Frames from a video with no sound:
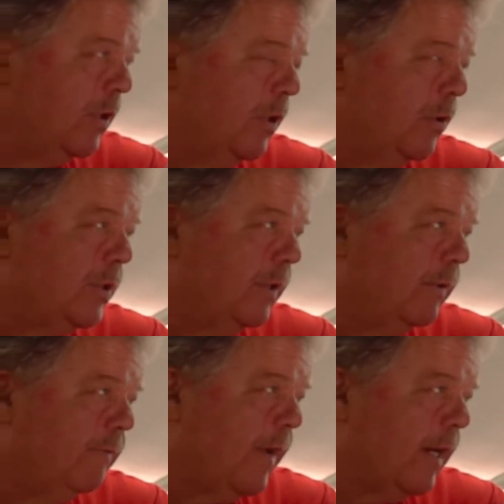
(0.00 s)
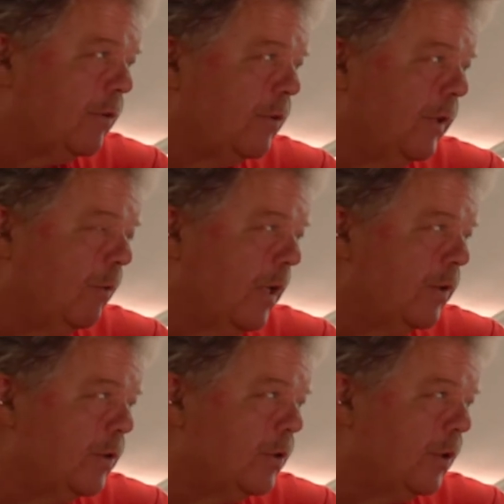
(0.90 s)
using factory
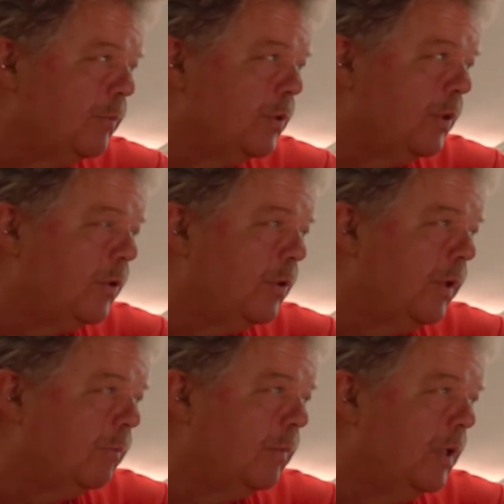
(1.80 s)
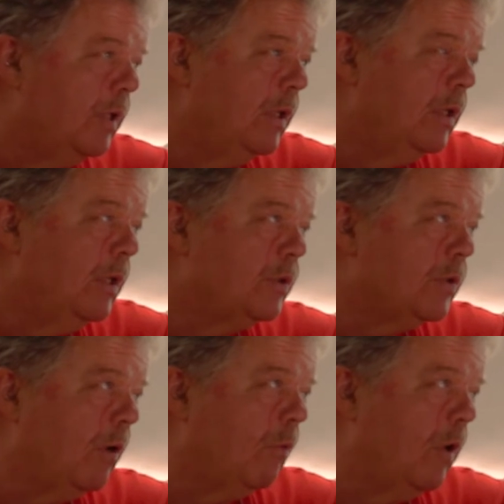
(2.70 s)
weather strips and trim.
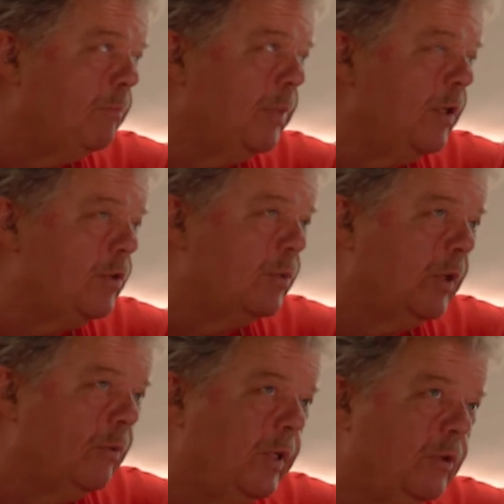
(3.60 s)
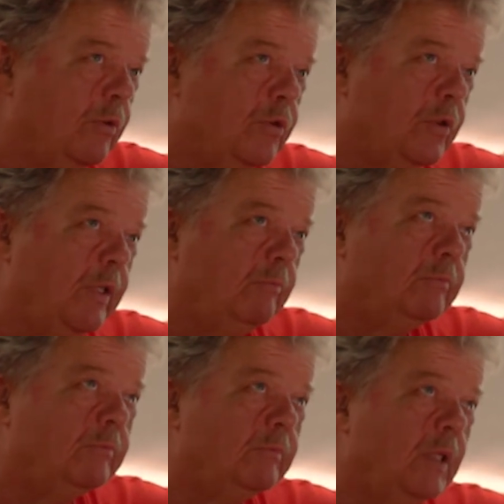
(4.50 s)
So one piece rear window trim
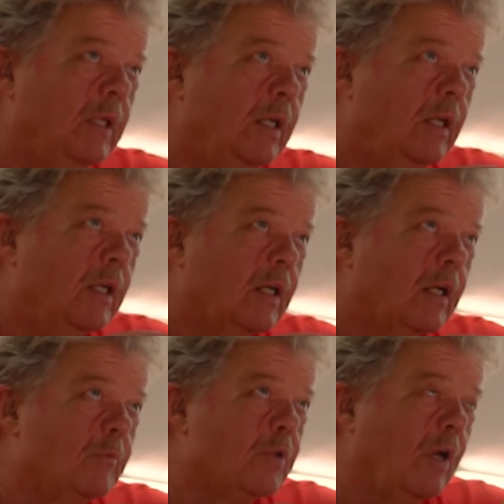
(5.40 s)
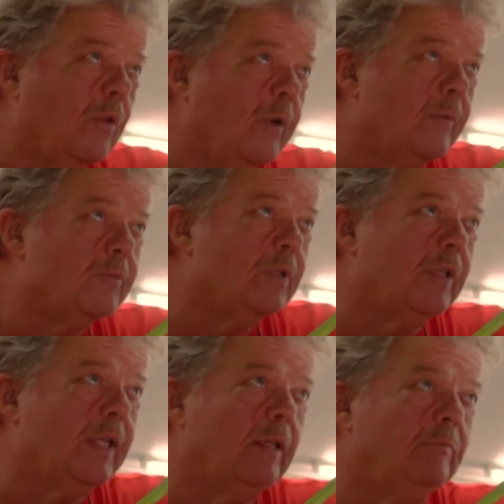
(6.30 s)
comes all the way up to
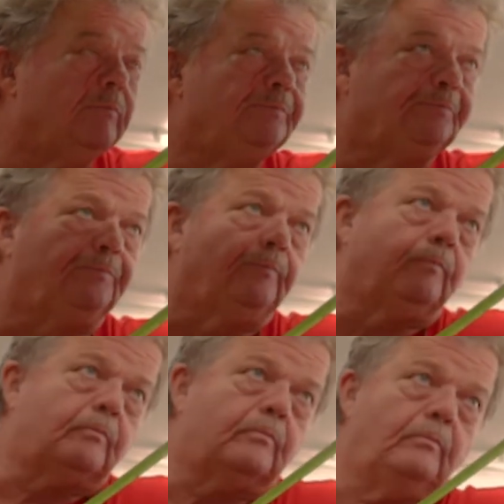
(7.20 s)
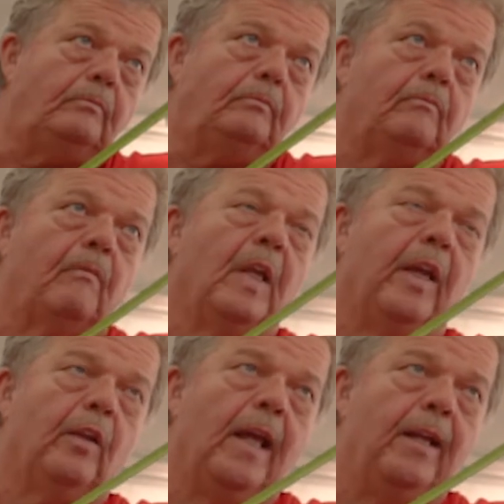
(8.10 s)
the
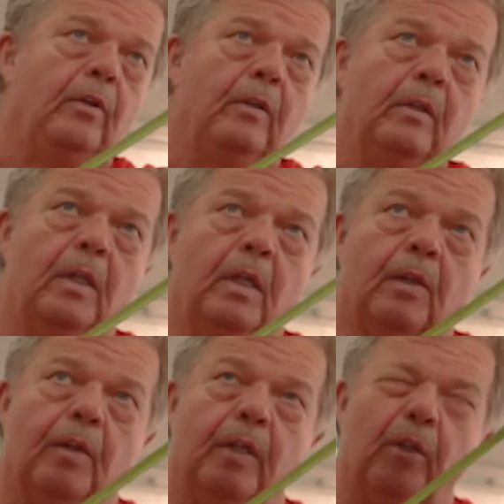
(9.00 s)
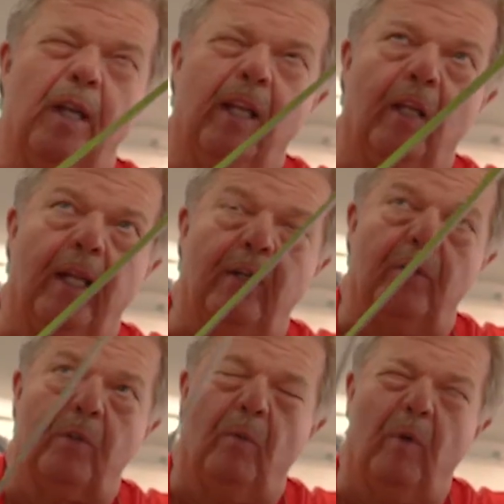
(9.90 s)
headliner, then your headliner
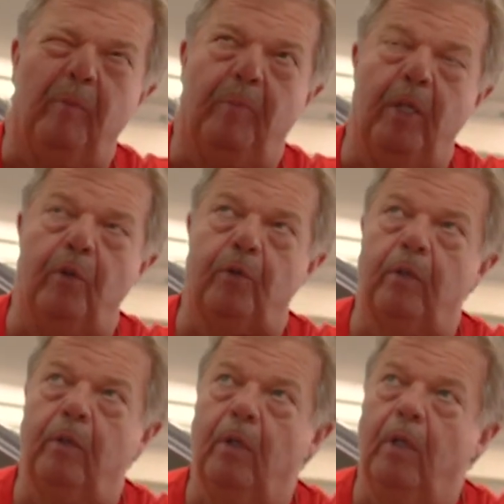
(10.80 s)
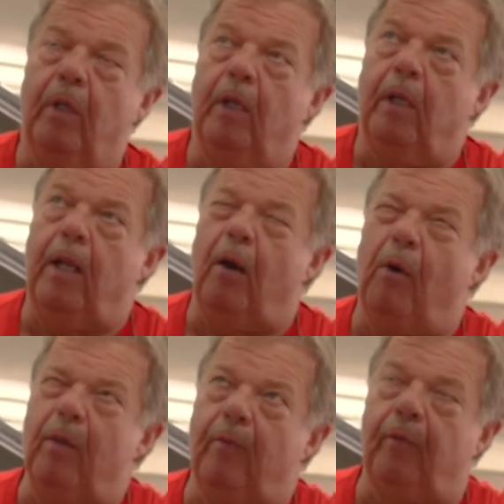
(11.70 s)
is a one piece. Now
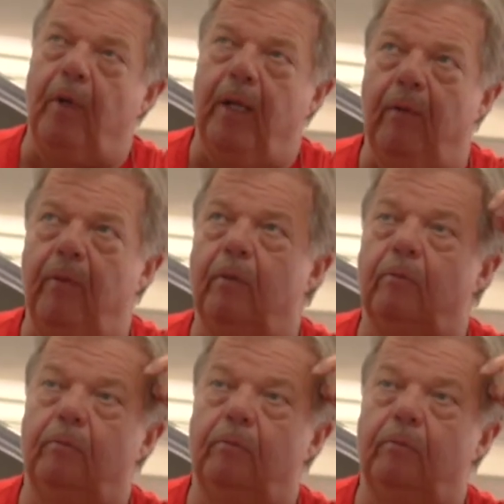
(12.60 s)
on the front of it,